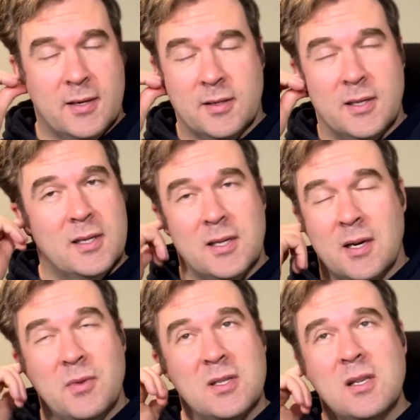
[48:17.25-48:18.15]

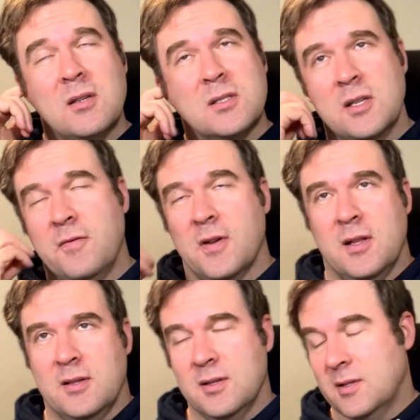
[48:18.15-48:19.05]
I mean, this Eagles
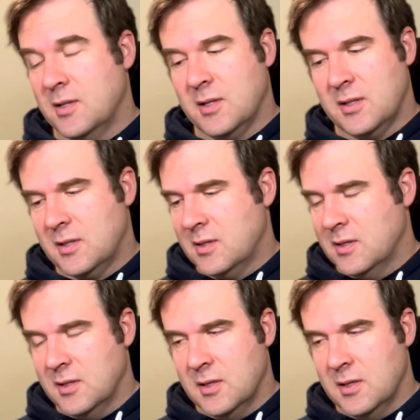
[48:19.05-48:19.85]
defense is just